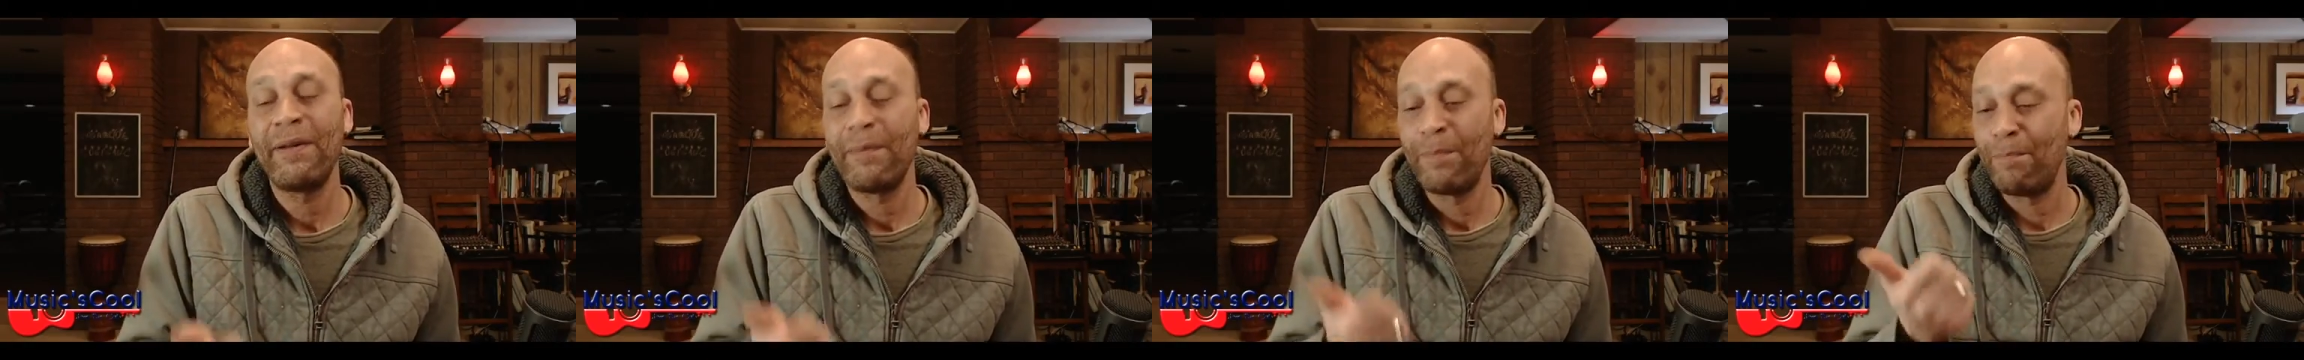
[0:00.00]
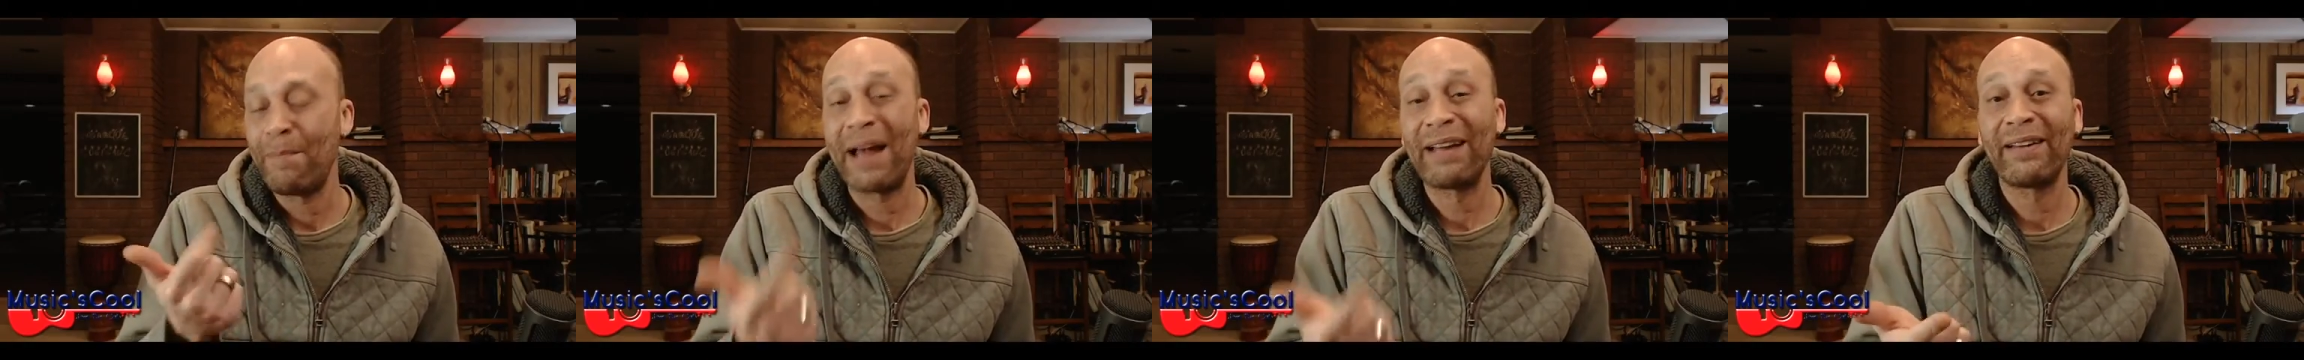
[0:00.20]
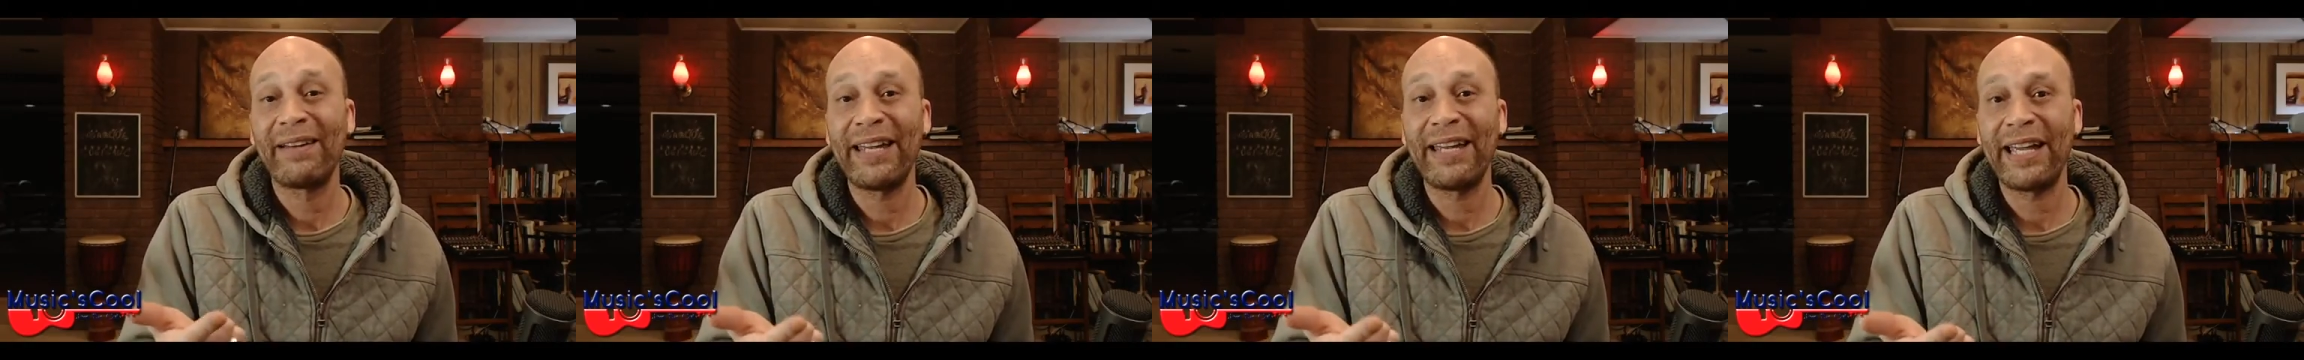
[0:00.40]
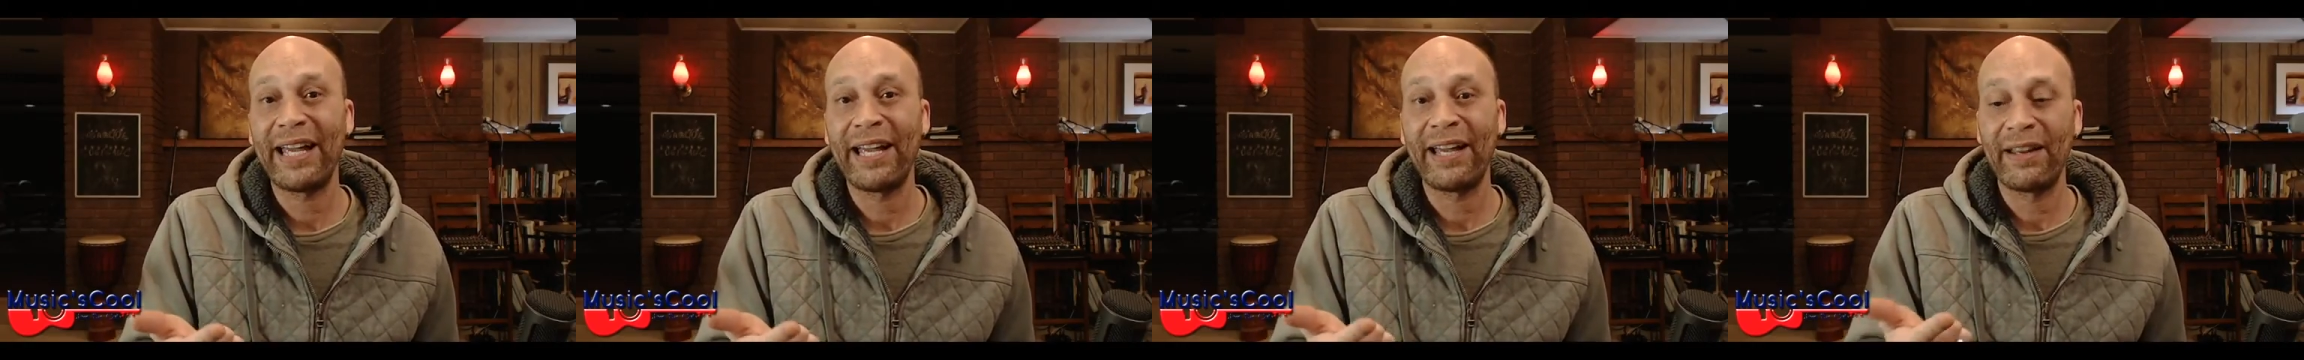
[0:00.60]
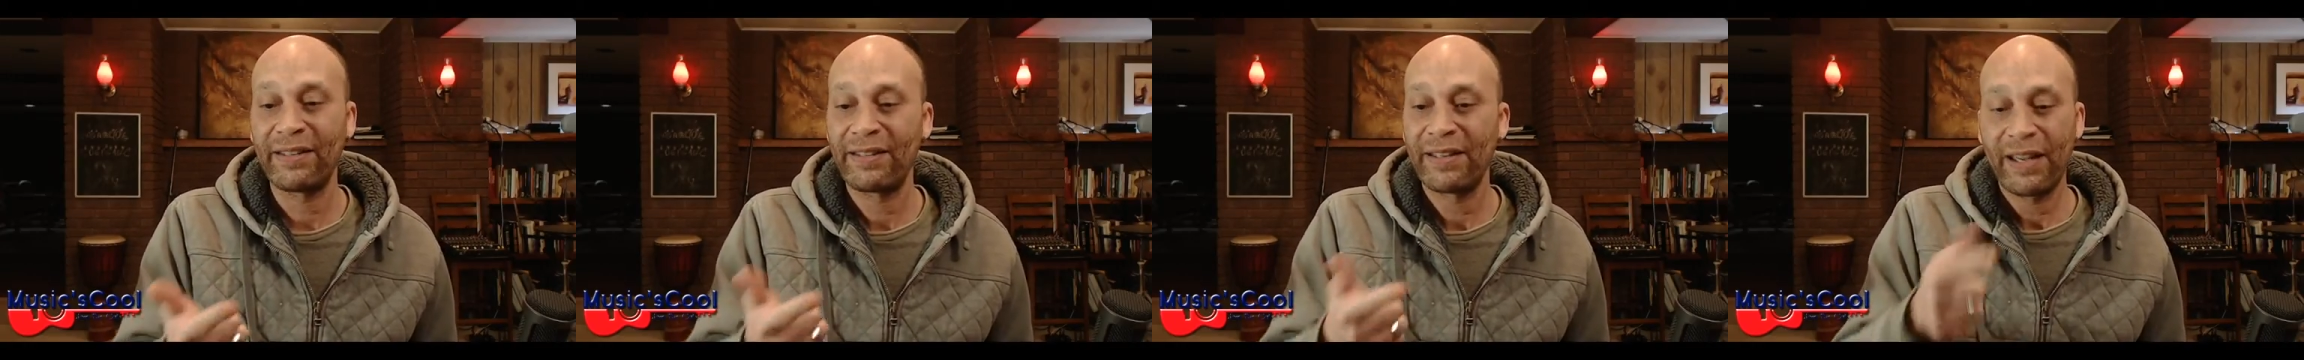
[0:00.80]
Melody
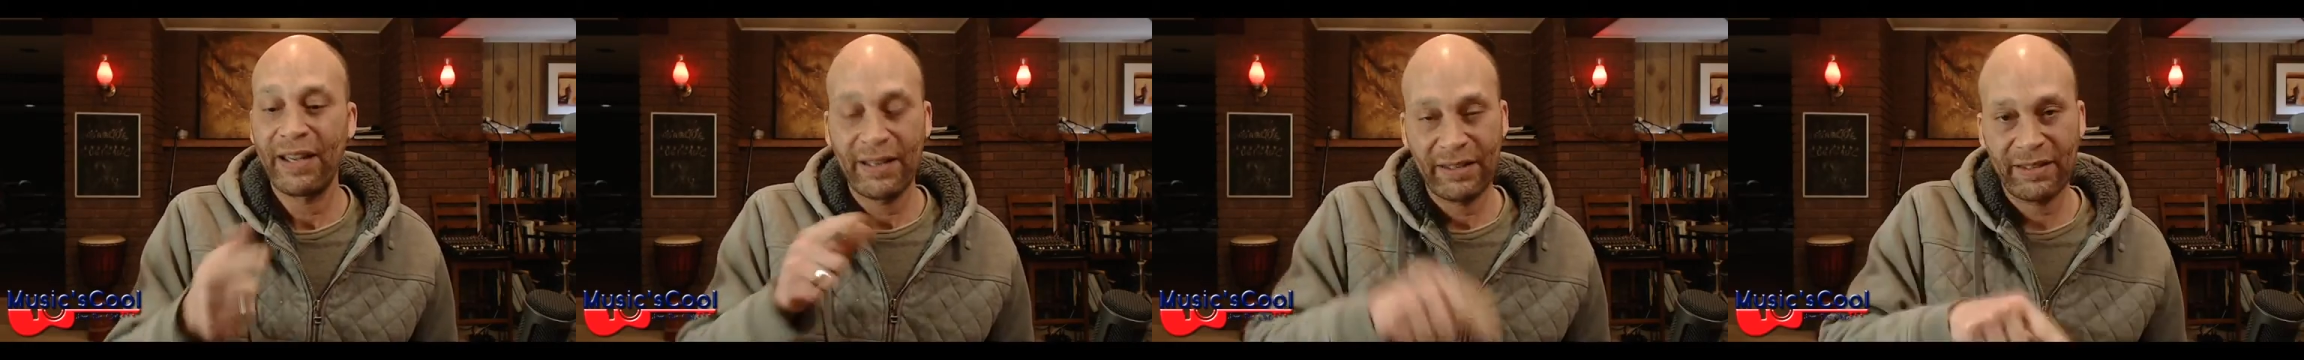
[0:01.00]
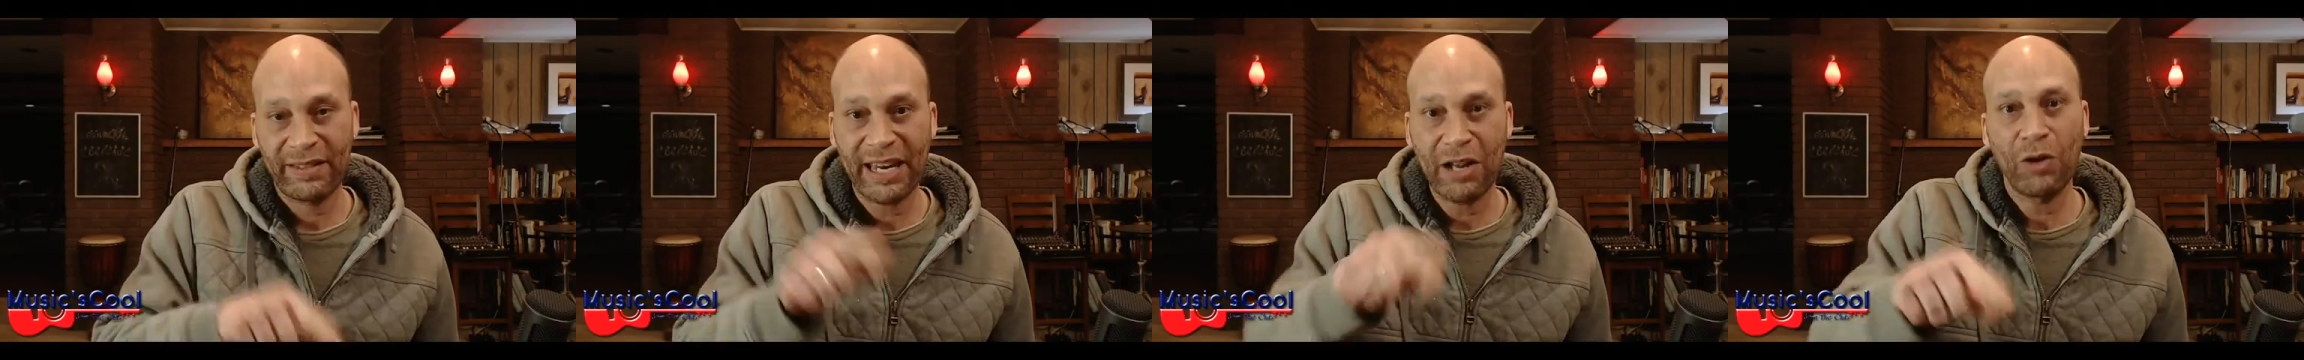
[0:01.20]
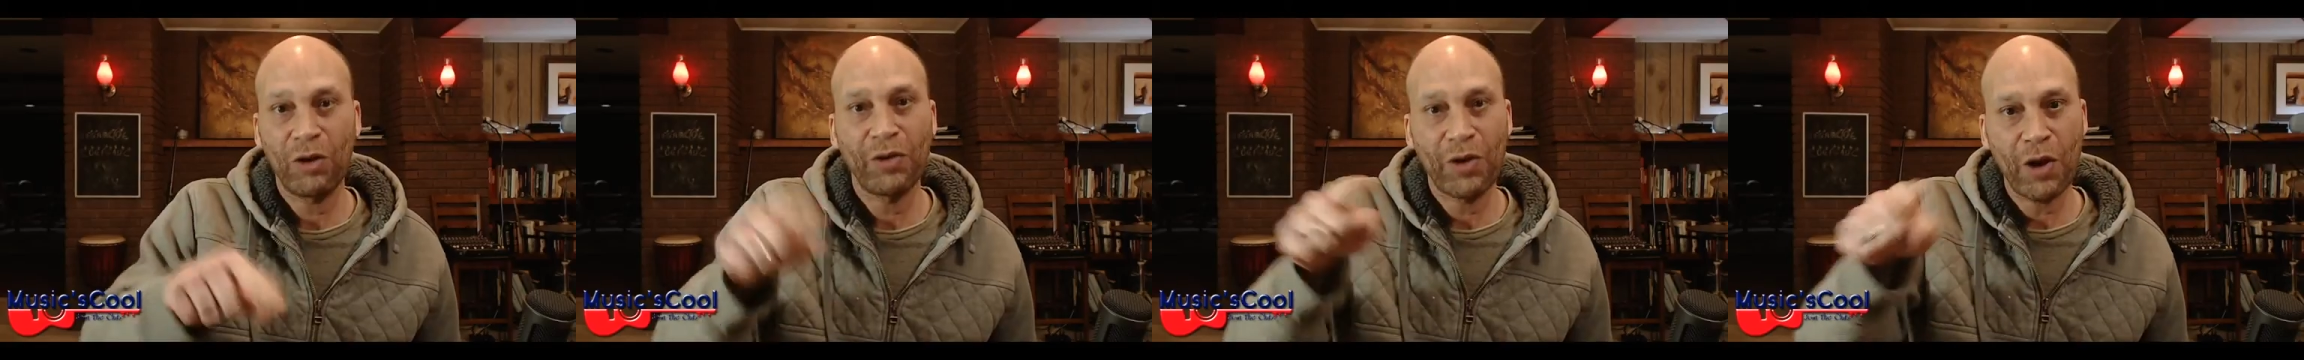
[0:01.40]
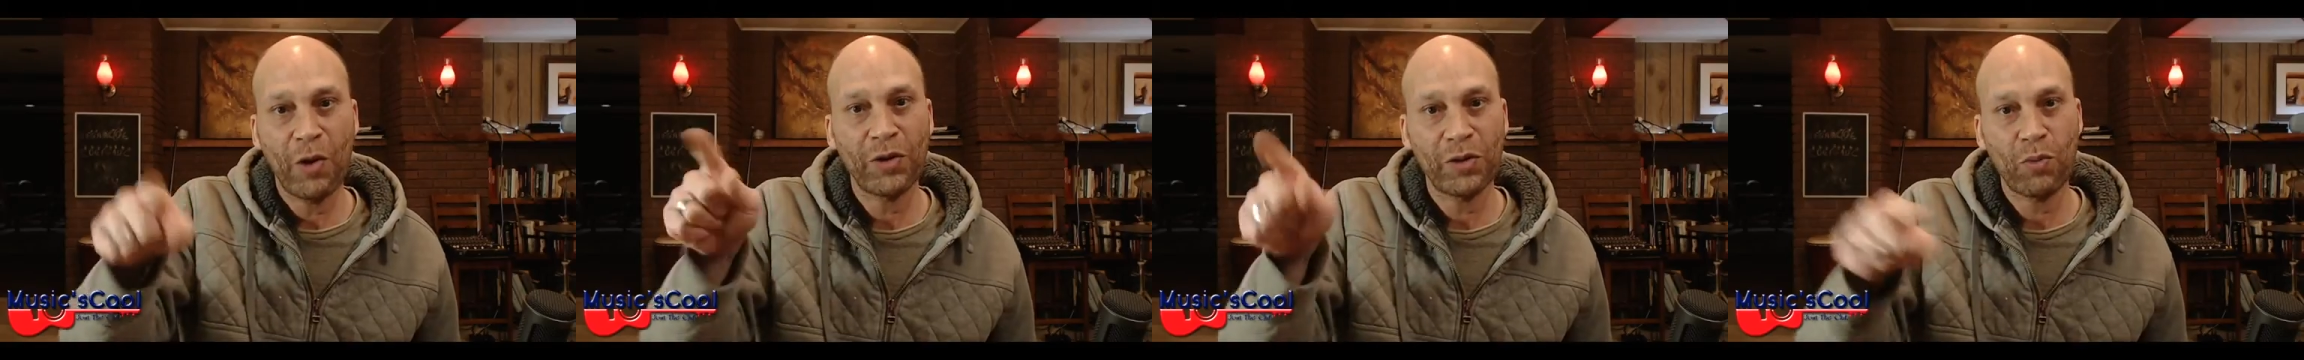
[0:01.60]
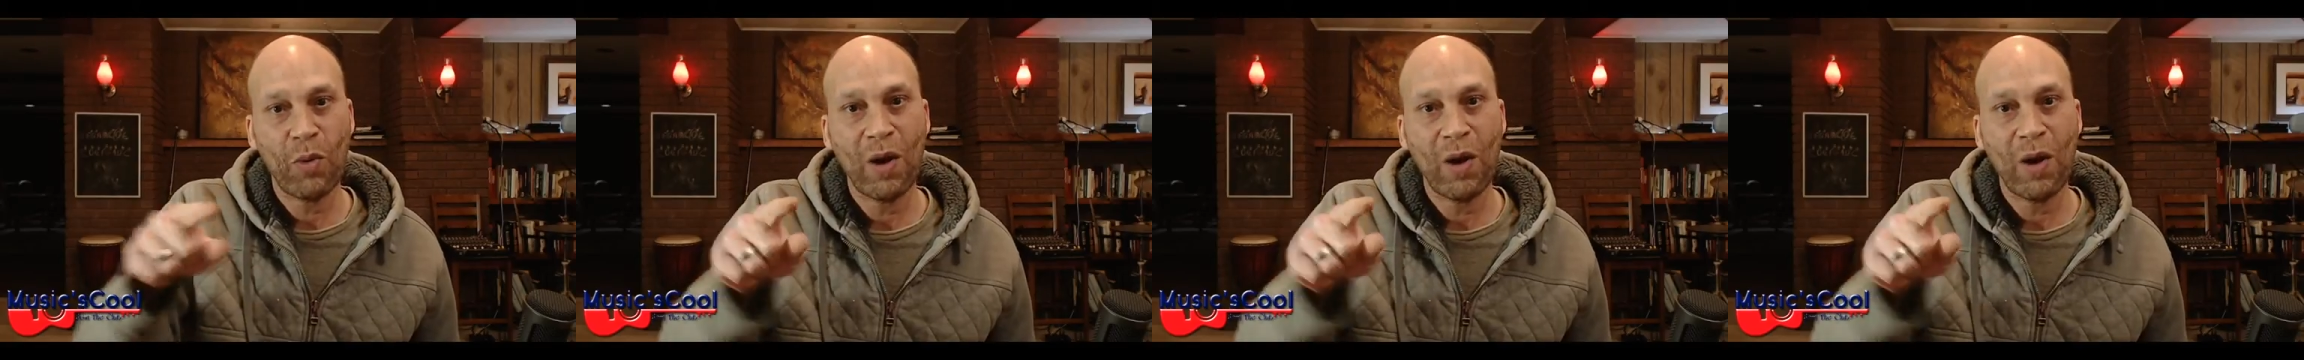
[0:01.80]
is single notes,